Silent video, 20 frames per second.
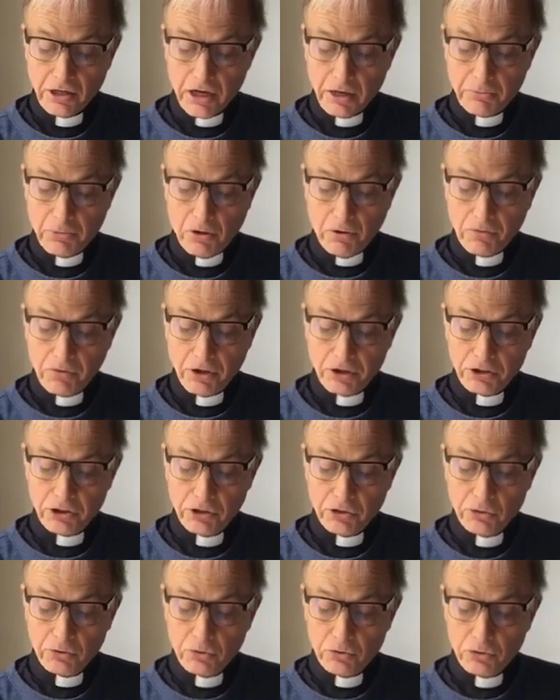upon the
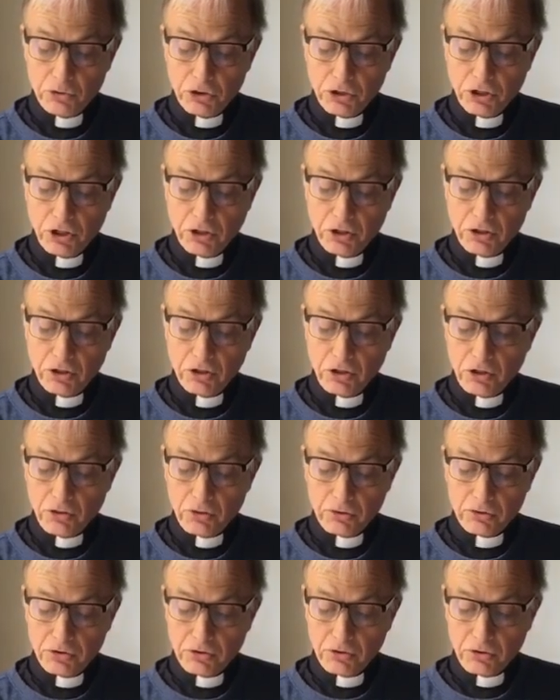huge
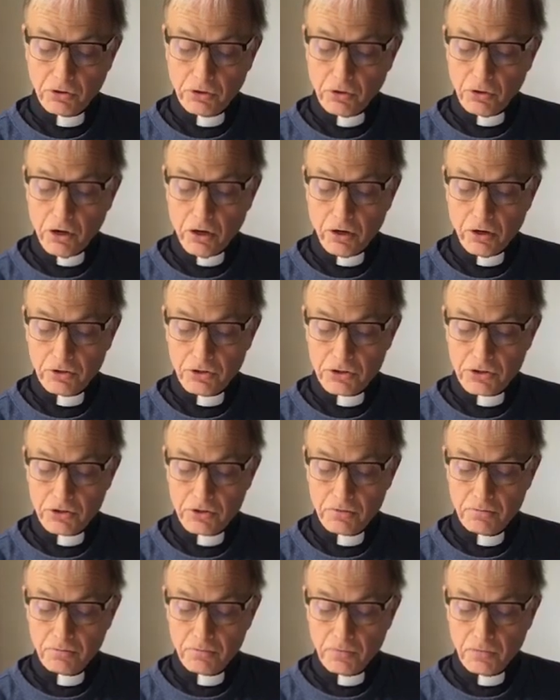golden cross.